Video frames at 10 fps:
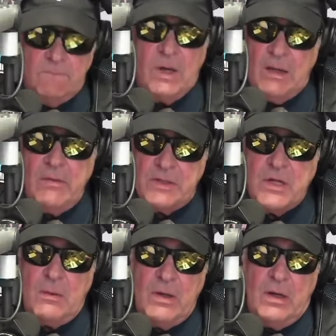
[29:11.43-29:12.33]
Yeah. That's
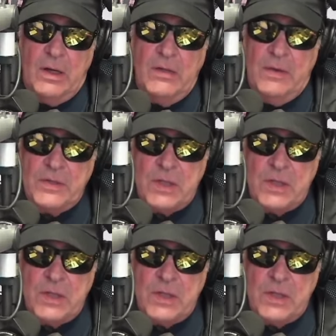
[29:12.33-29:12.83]
how I got into this.